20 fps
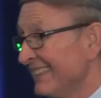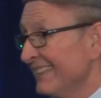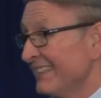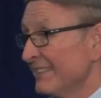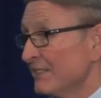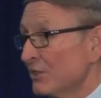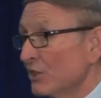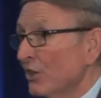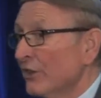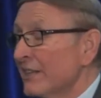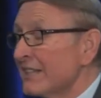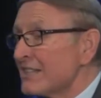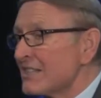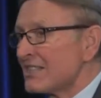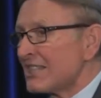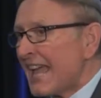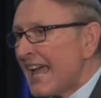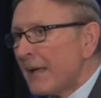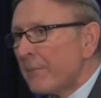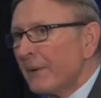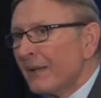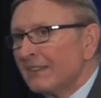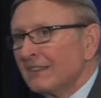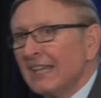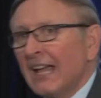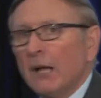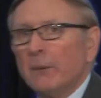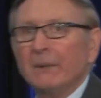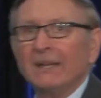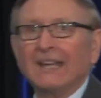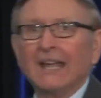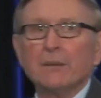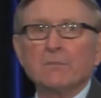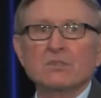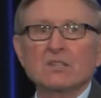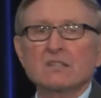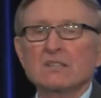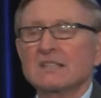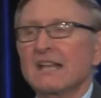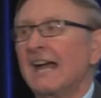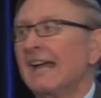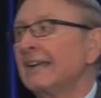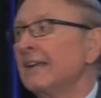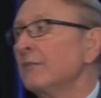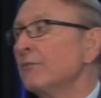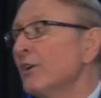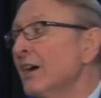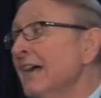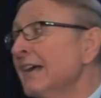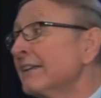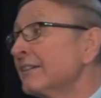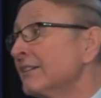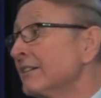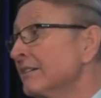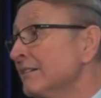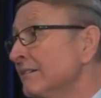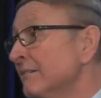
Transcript: So the Sabbath now becomes a sign of what?